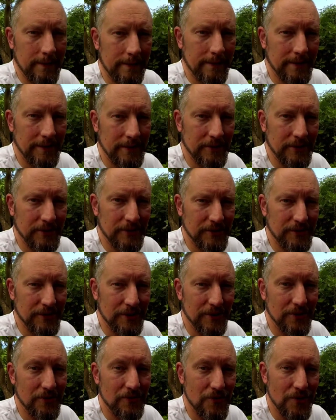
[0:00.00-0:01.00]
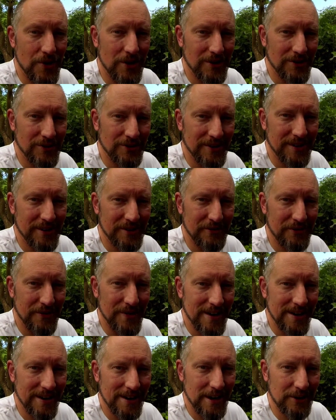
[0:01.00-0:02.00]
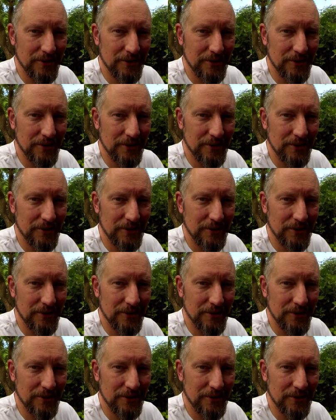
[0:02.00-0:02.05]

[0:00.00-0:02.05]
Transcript: This is rather satisfying